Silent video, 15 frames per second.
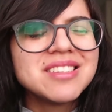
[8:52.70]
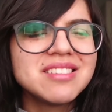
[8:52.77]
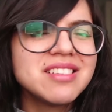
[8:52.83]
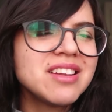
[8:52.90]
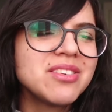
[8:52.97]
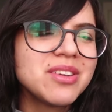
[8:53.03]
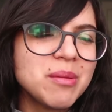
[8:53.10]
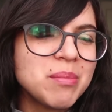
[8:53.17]
I
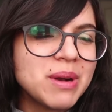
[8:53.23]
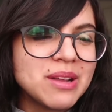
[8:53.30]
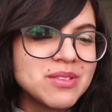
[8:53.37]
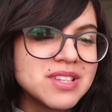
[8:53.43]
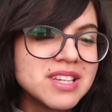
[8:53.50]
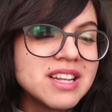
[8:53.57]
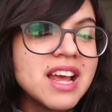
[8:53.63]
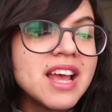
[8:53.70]
don't know how to
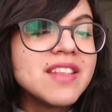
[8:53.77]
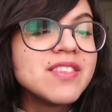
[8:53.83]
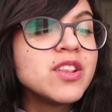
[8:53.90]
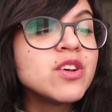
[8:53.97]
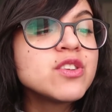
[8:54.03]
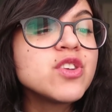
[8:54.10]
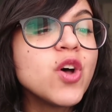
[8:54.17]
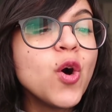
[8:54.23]
pronounce it. It
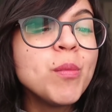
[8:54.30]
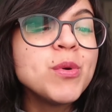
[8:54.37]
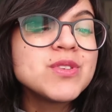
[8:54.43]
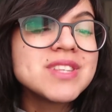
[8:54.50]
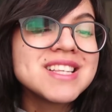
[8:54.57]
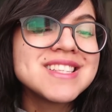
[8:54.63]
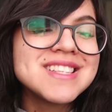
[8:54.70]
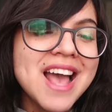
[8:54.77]
looks
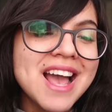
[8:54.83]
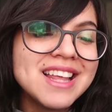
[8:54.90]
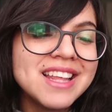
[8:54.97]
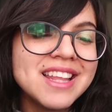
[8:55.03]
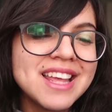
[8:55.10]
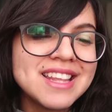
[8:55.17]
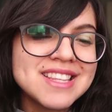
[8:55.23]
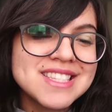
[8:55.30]
almost
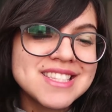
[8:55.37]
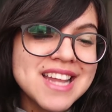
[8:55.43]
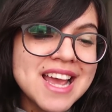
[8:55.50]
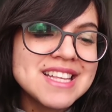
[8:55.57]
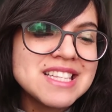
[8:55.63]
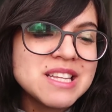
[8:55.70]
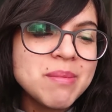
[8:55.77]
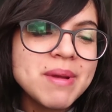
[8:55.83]
exactly like this
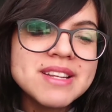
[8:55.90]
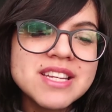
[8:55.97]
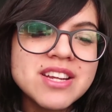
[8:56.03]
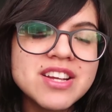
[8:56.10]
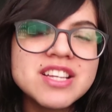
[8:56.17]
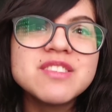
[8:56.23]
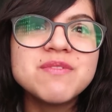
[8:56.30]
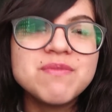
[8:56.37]
nasty
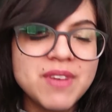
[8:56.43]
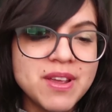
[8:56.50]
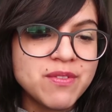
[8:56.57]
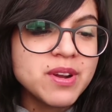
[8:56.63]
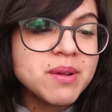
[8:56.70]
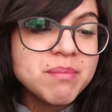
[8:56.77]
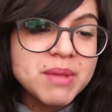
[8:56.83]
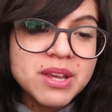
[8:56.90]
bacteria's
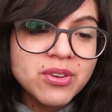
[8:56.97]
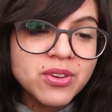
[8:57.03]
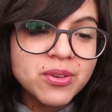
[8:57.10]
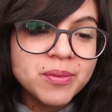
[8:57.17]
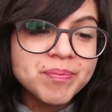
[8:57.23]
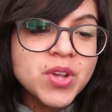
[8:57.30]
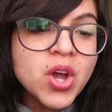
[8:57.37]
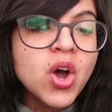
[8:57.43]
favorite
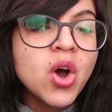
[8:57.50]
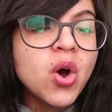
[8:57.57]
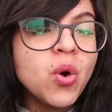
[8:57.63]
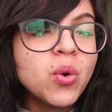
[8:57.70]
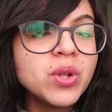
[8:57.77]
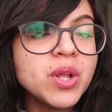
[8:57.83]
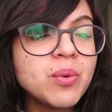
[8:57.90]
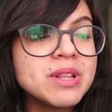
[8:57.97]
meal,
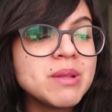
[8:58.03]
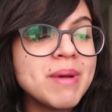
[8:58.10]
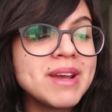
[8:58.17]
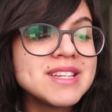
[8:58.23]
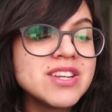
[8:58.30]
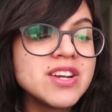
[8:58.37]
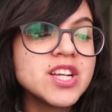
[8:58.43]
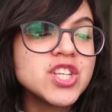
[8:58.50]
only when the
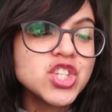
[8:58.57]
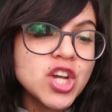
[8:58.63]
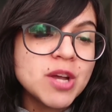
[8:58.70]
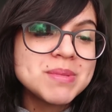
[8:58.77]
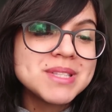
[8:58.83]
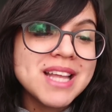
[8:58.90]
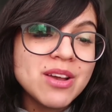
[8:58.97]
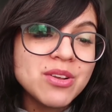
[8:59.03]
bacteria
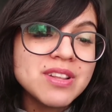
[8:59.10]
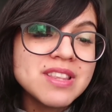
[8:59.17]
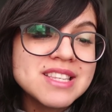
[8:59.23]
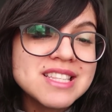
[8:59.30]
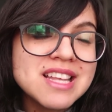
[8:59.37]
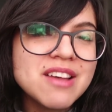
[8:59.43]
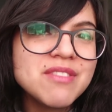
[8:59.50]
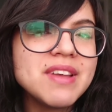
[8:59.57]
chomps down on the
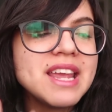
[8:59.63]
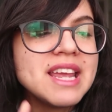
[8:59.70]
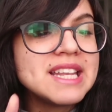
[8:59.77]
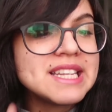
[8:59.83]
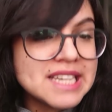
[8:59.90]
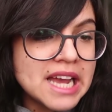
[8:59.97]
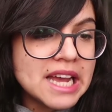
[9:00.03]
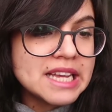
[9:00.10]
stuff,
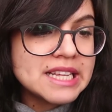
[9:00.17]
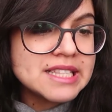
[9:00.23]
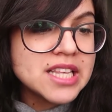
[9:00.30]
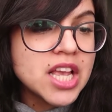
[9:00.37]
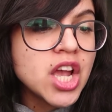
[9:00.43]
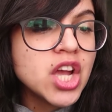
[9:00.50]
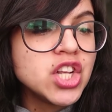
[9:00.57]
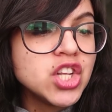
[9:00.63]
it dies.
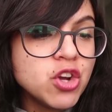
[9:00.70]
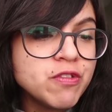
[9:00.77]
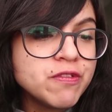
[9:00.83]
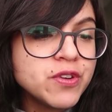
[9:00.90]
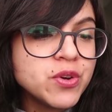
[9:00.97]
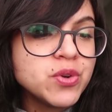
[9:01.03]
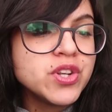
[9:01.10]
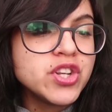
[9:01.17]
No
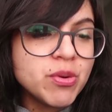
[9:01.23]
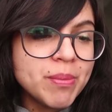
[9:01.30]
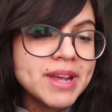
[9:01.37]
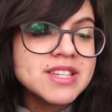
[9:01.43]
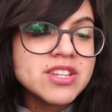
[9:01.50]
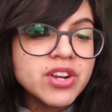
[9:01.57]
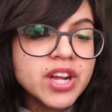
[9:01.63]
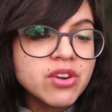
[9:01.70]
food, no
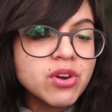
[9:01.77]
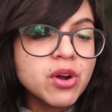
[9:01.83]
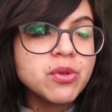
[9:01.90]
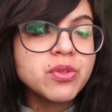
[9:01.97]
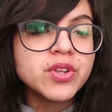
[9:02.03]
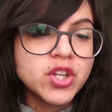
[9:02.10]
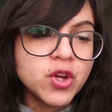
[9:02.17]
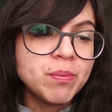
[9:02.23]
bacteria
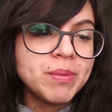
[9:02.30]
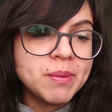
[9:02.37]
growth, no